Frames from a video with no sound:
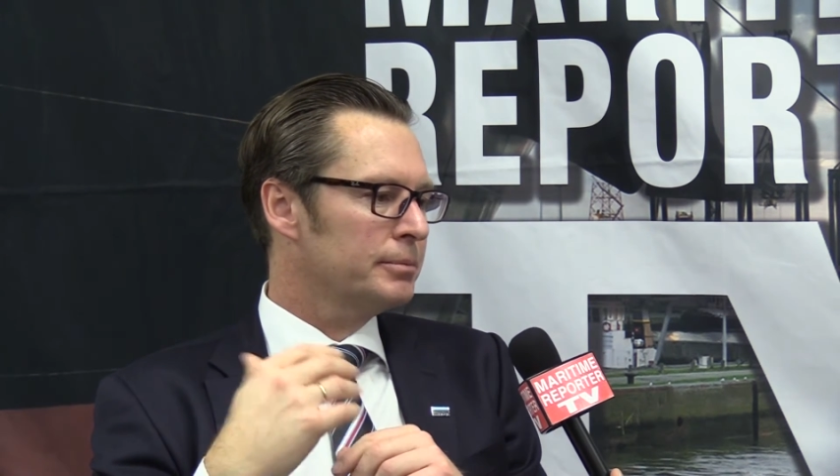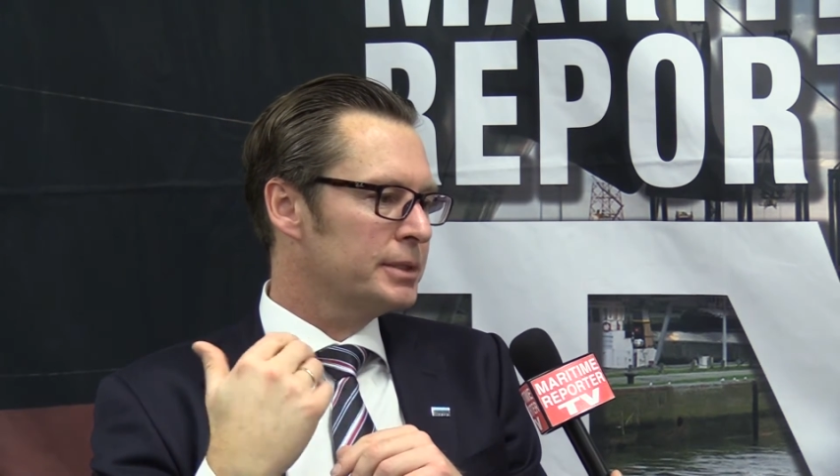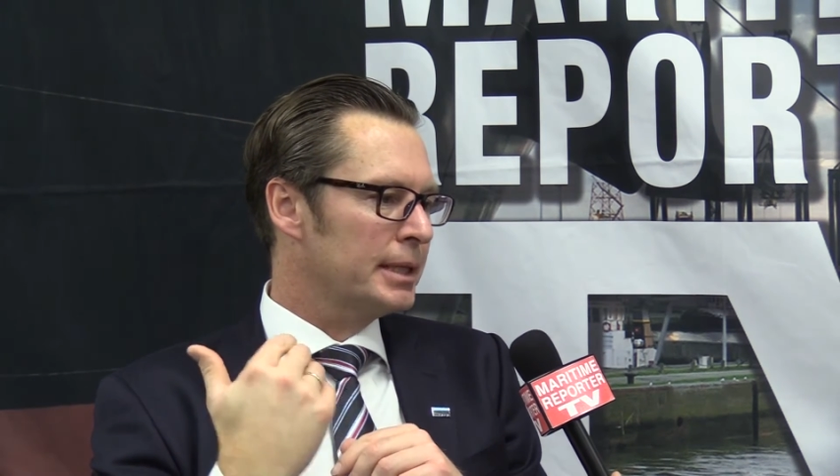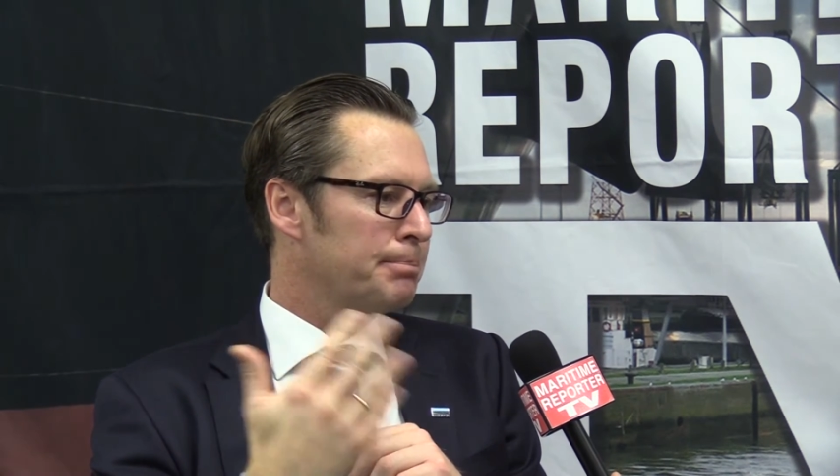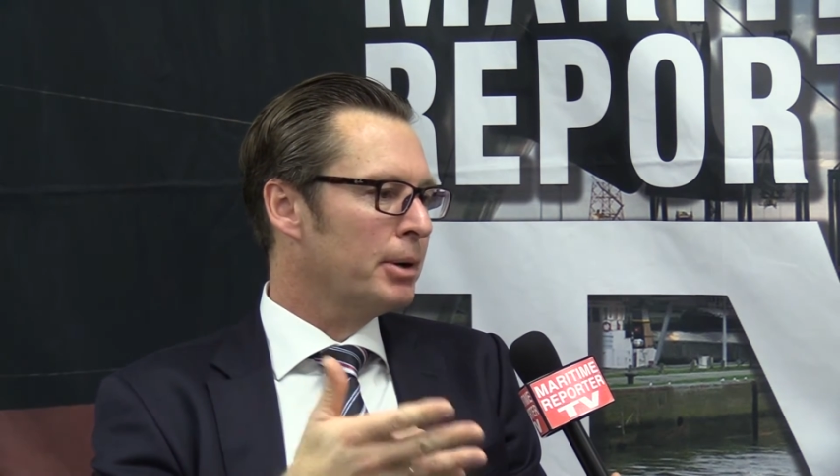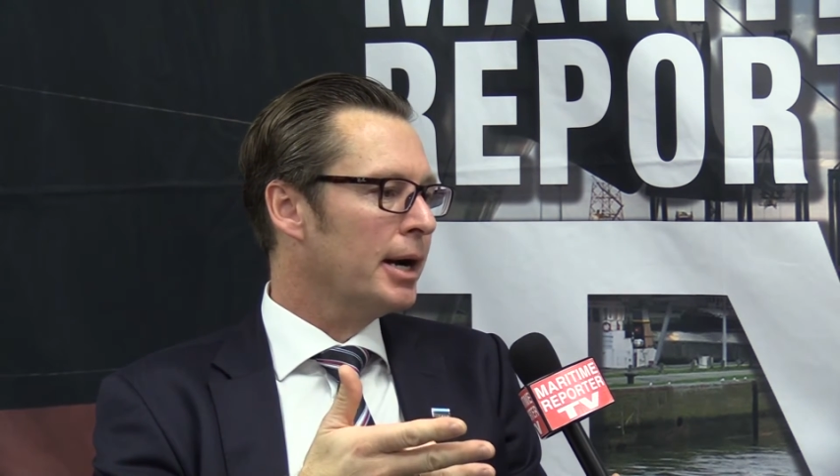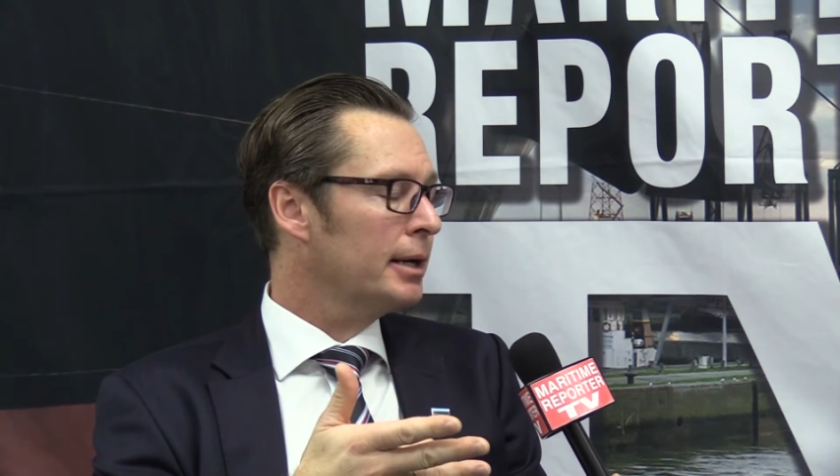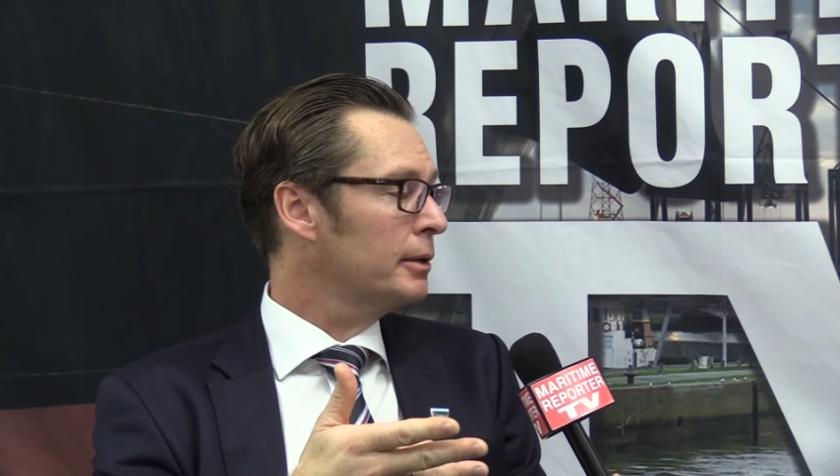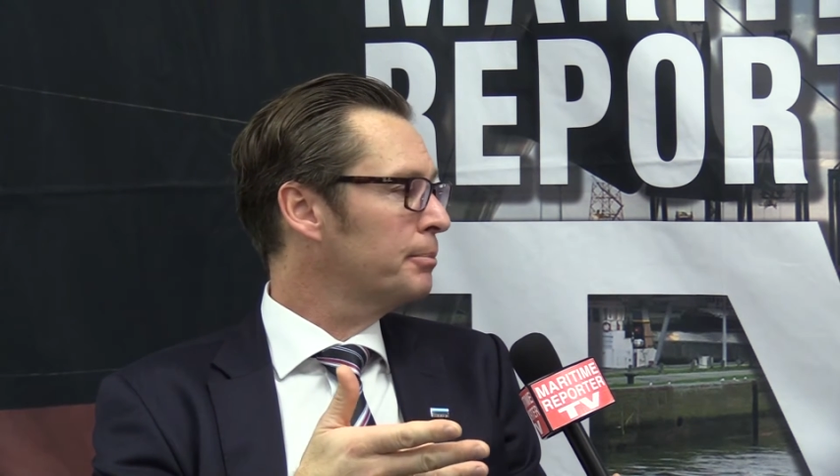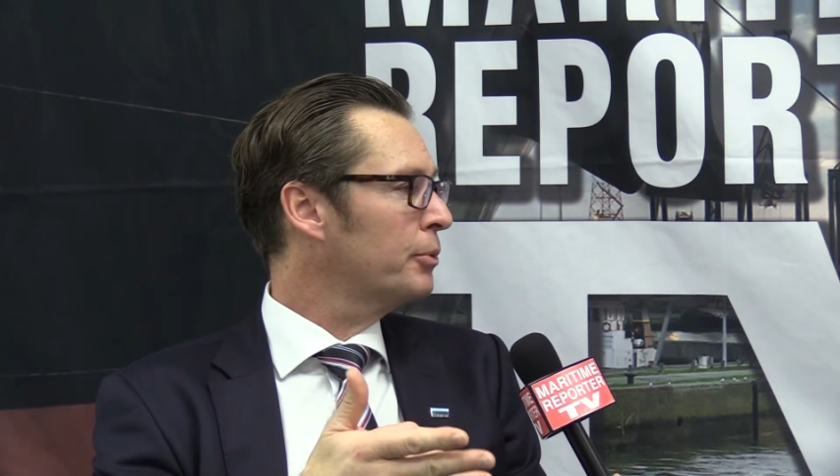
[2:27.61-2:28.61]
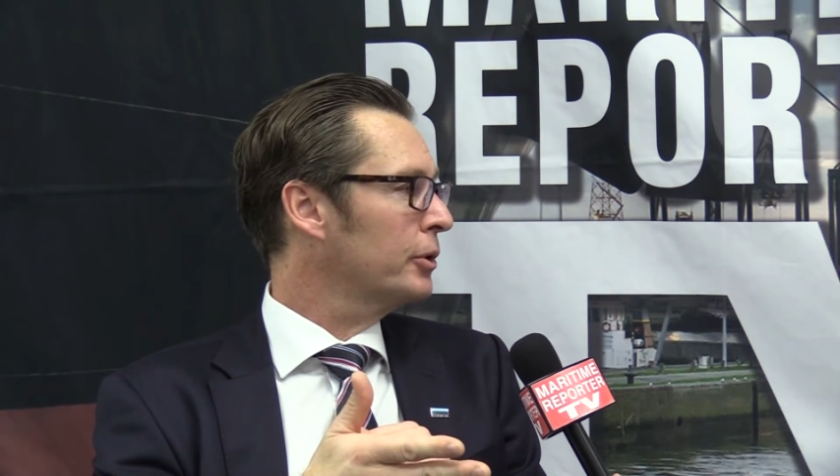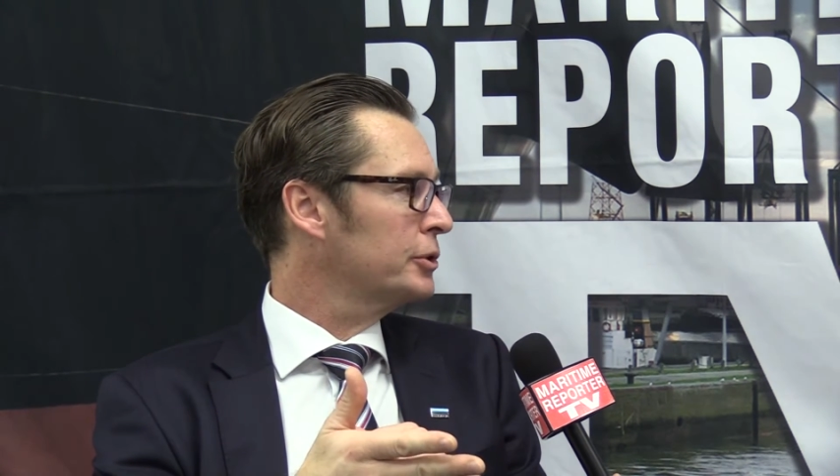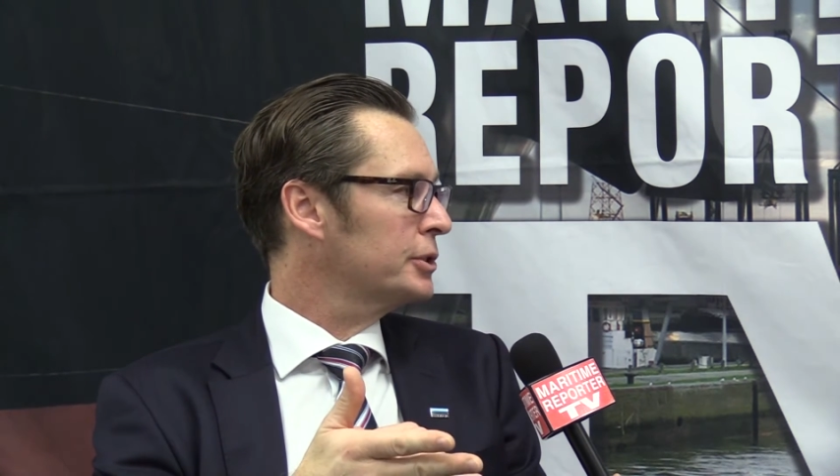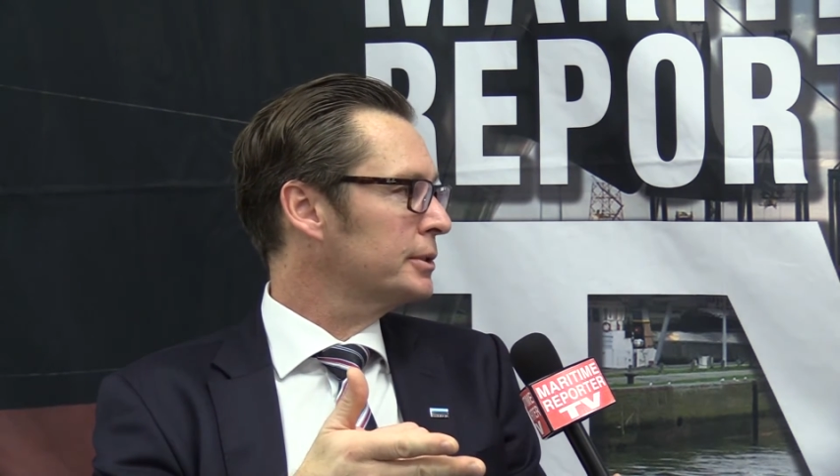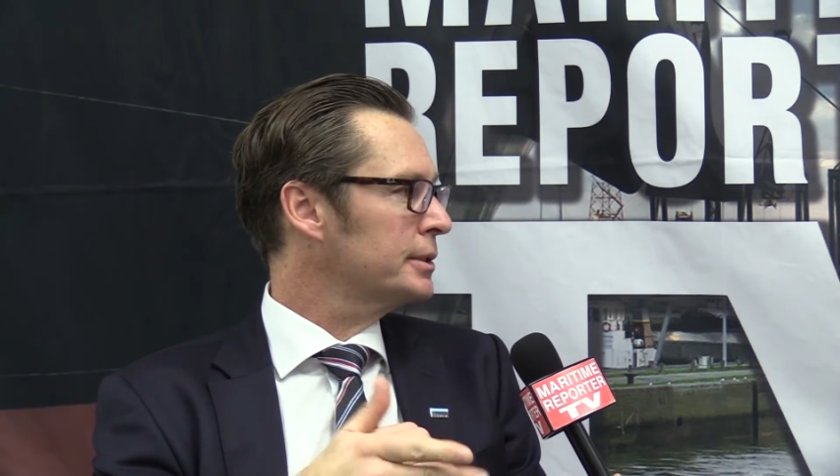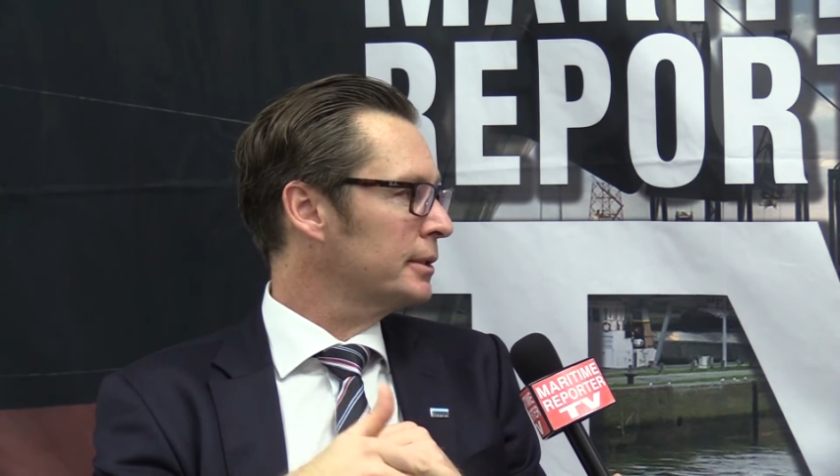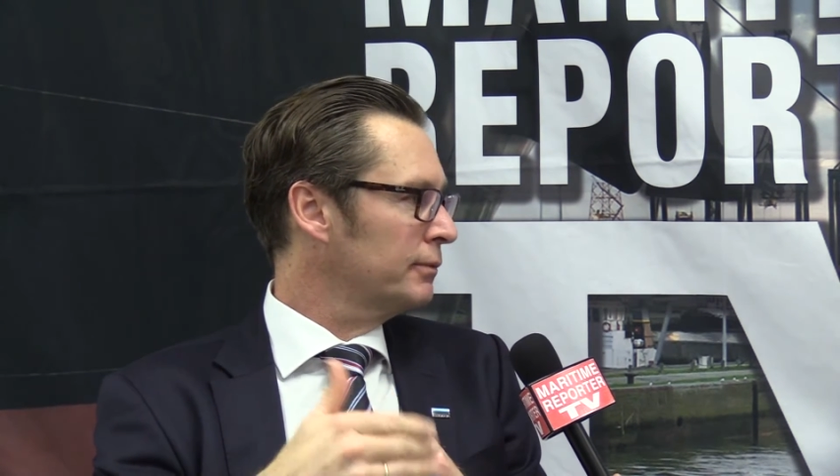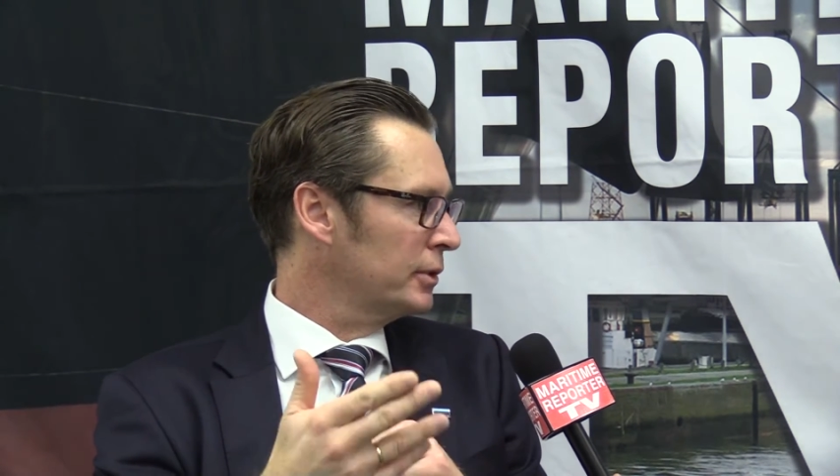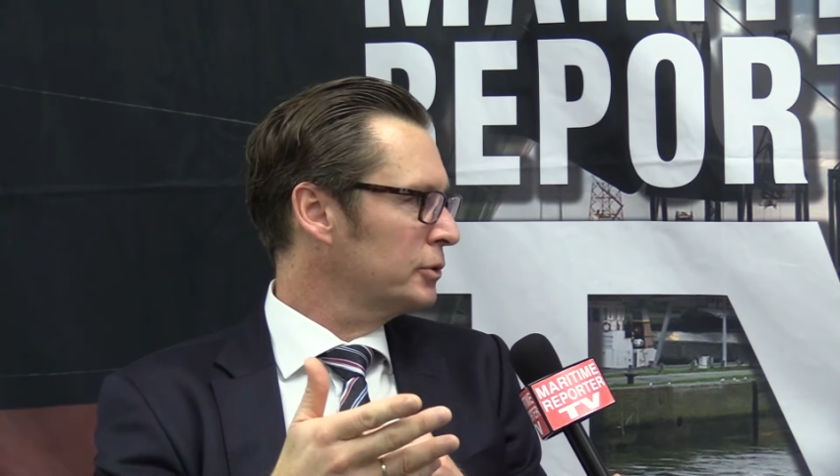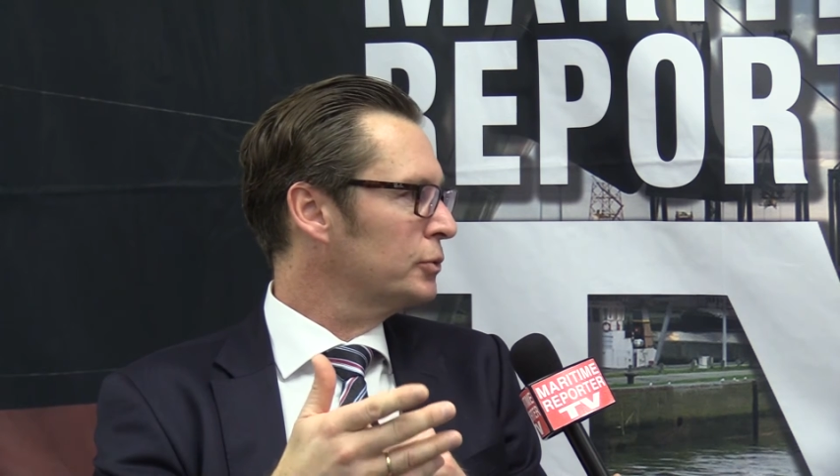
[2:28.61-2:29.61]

say, pilot project that we are